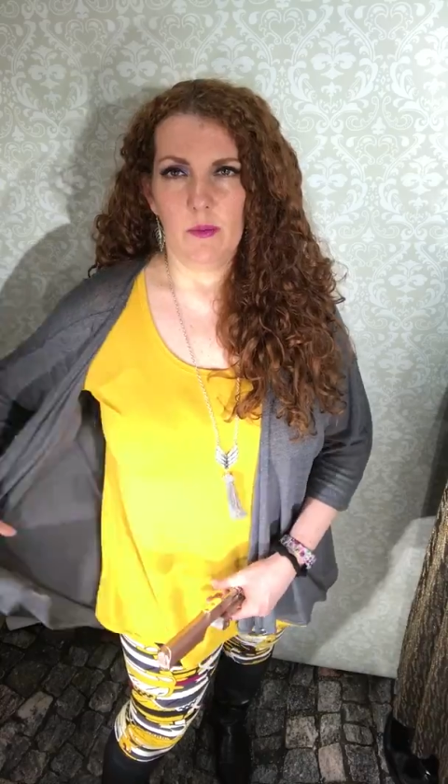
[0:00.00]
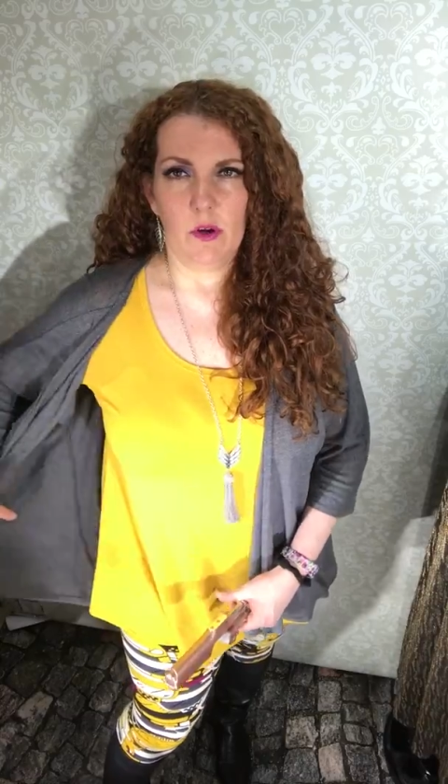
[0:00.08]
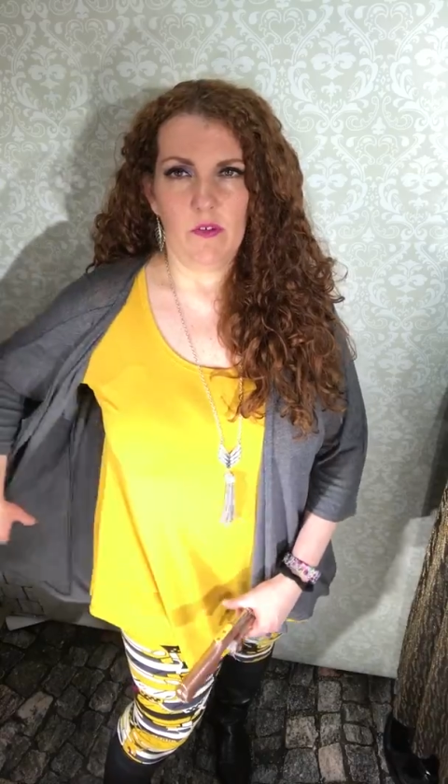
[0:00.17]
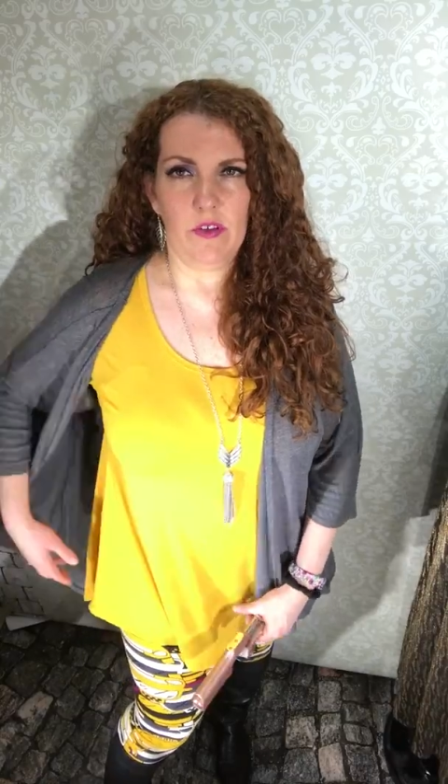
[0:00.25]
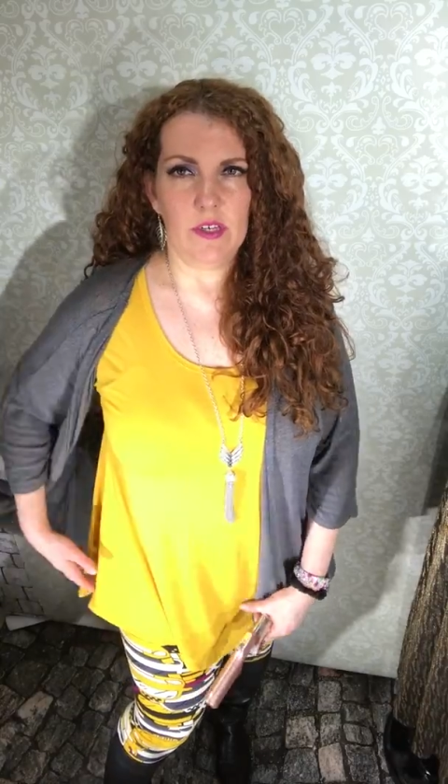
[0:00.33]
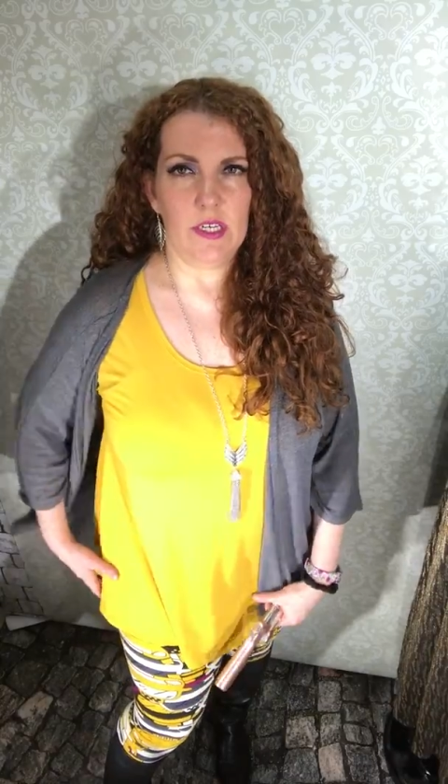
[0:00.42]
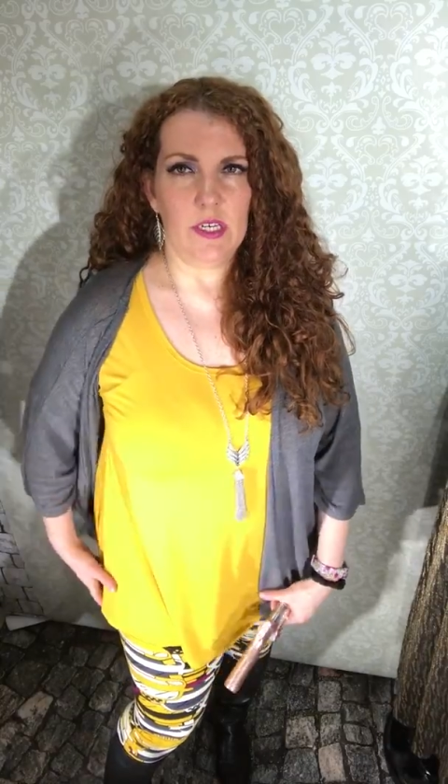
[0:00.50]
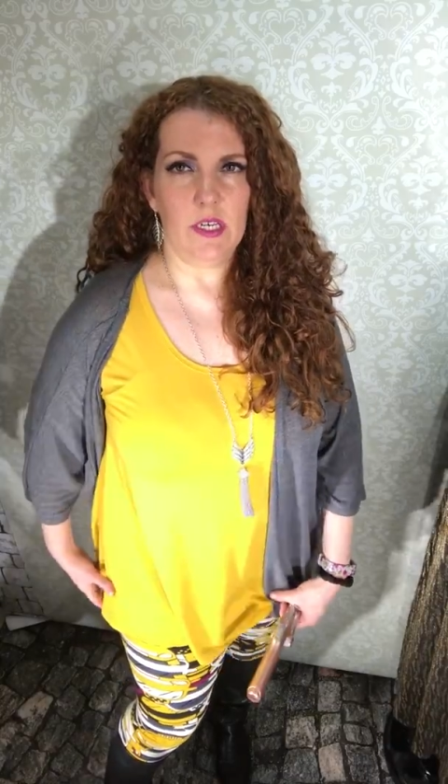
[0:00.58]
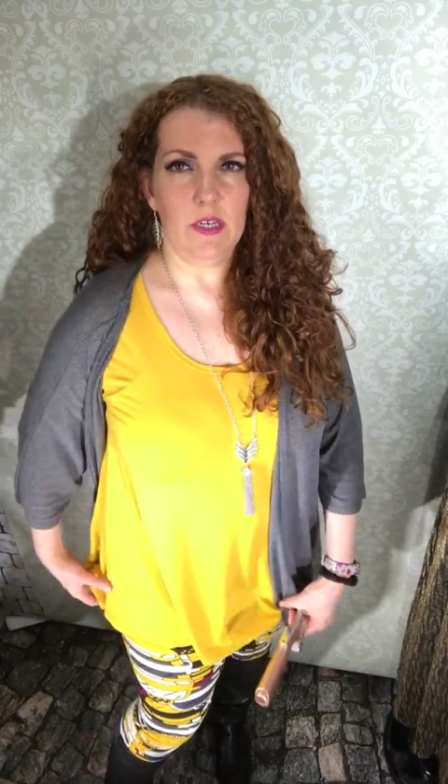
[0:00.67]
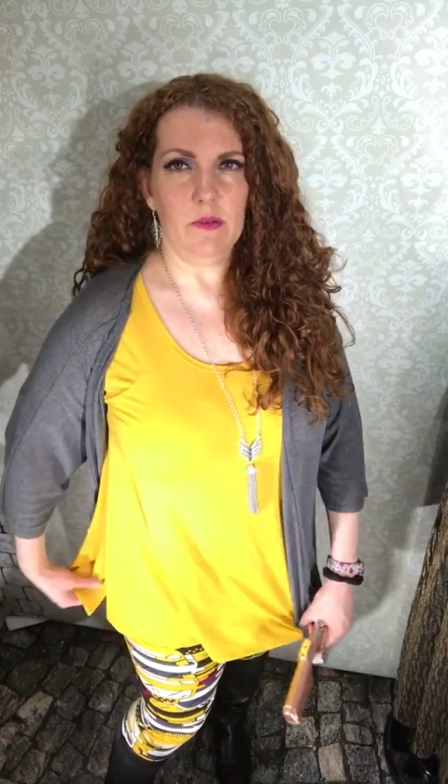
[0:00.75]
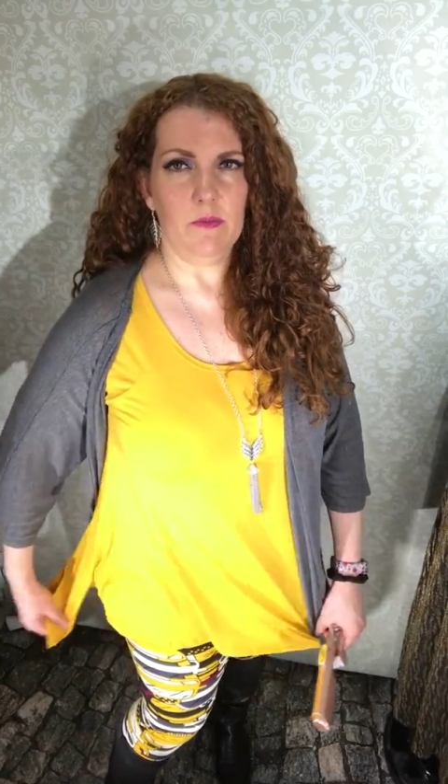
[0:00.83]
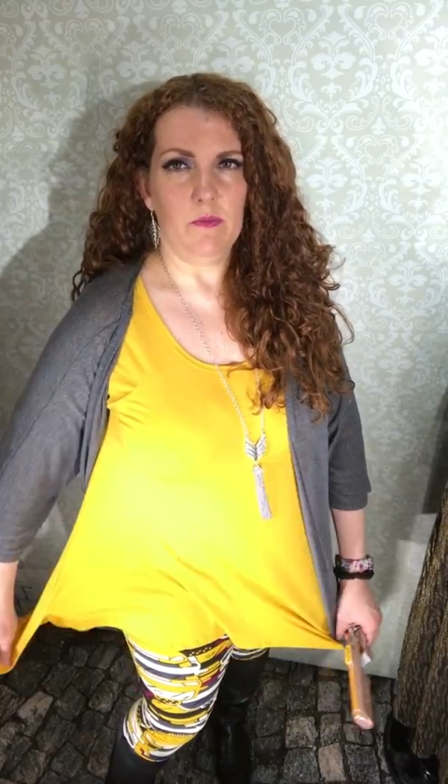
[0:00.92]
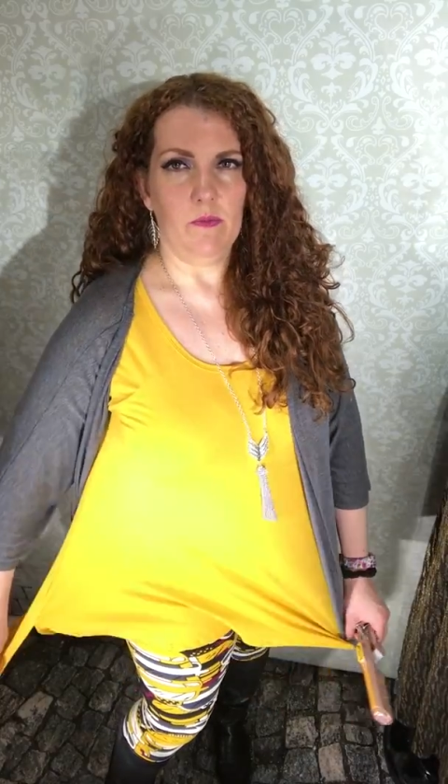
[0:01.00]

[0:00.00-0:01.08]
perfect tee,